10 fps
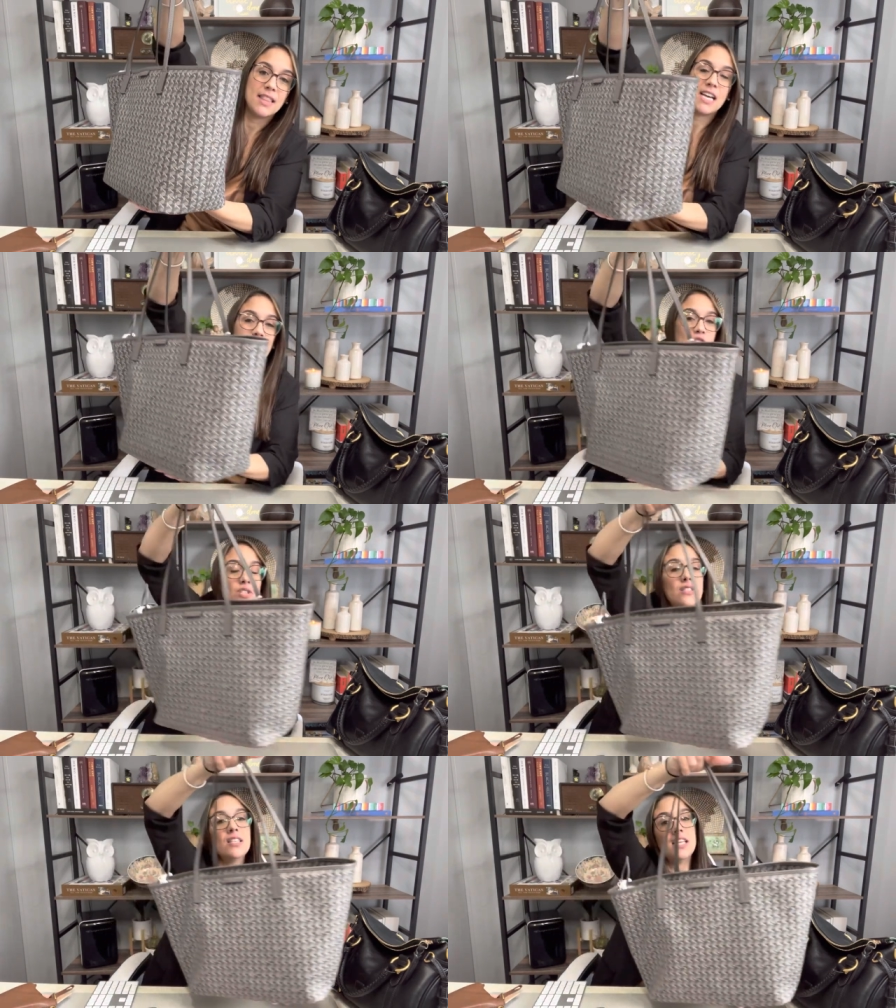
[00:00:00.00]
that's
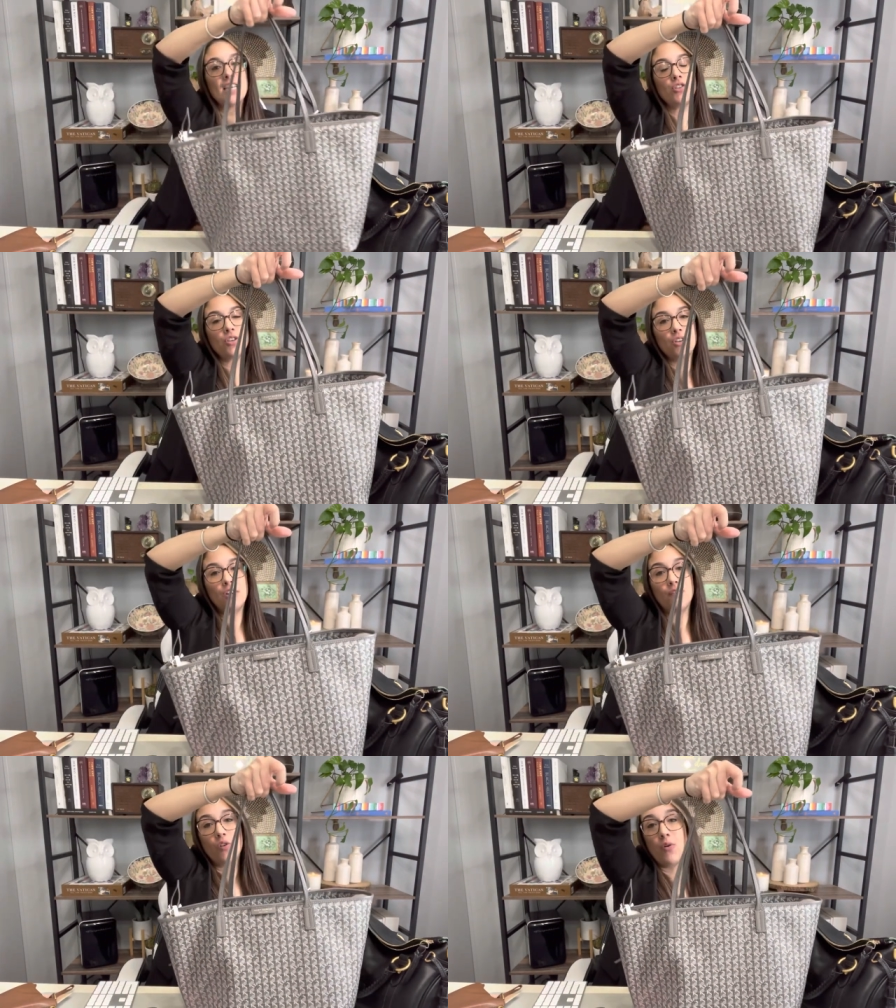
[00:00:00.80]
just the nature
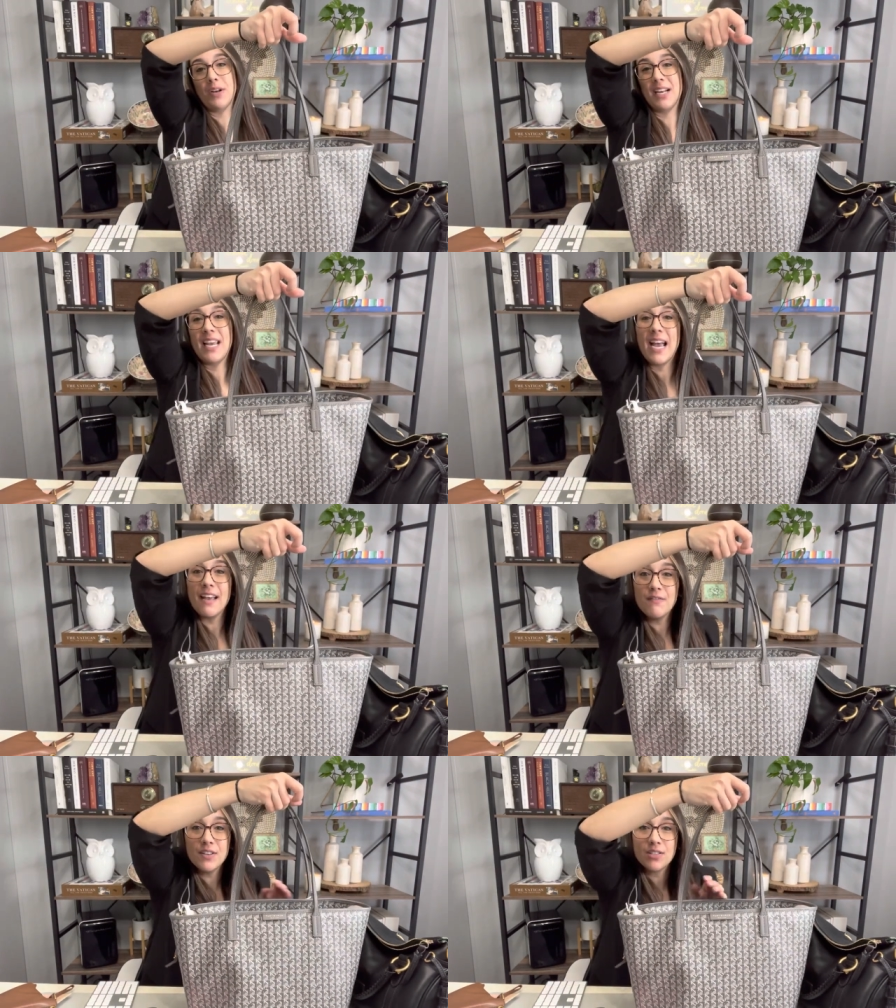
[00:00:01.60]
of coated
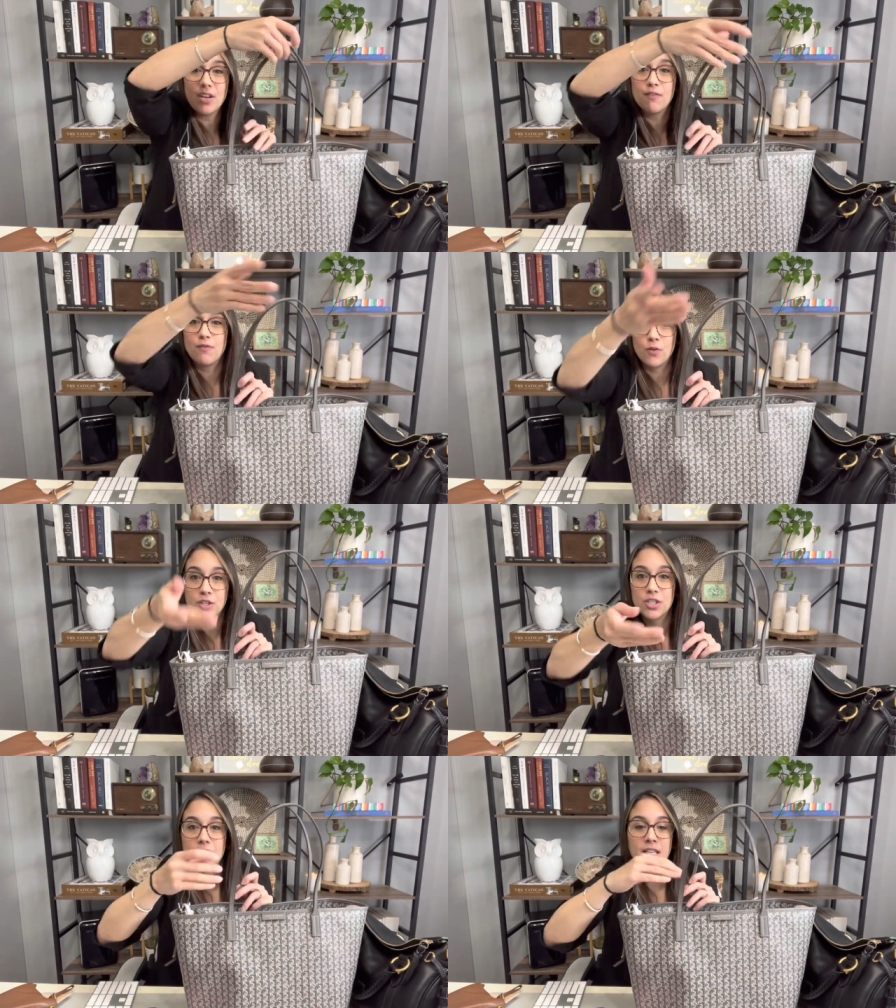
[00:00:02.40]
canvas
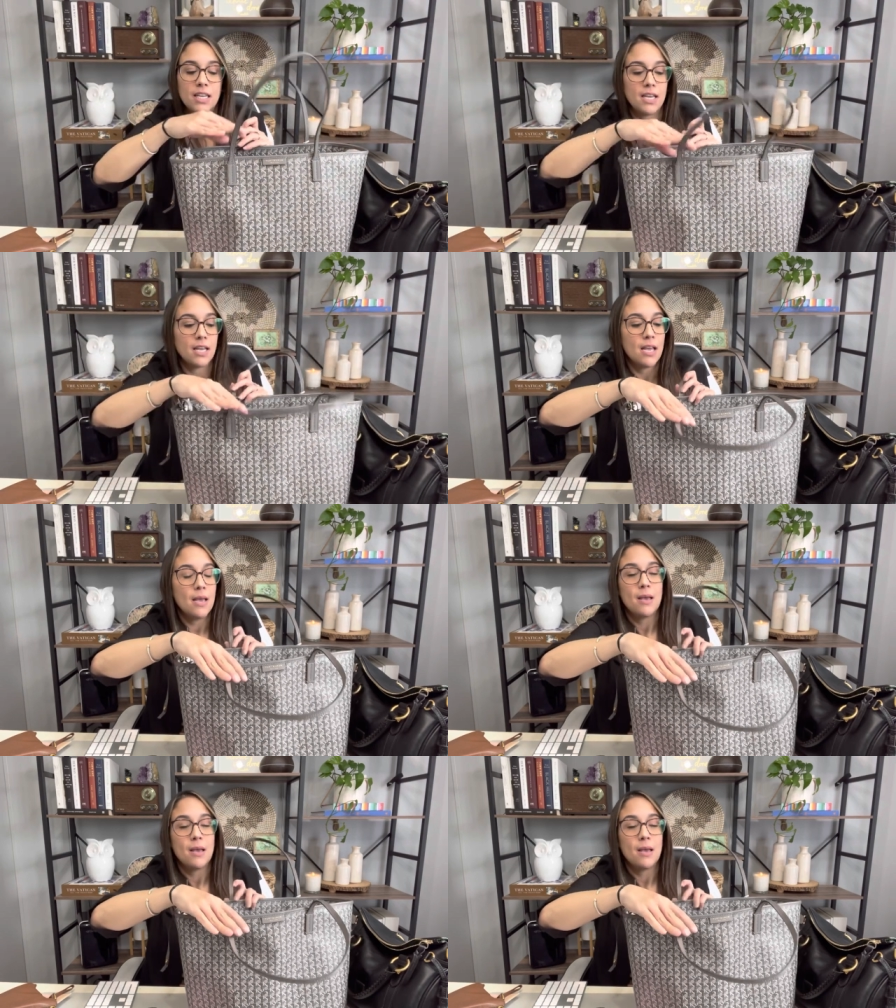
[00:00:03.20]
unfortunately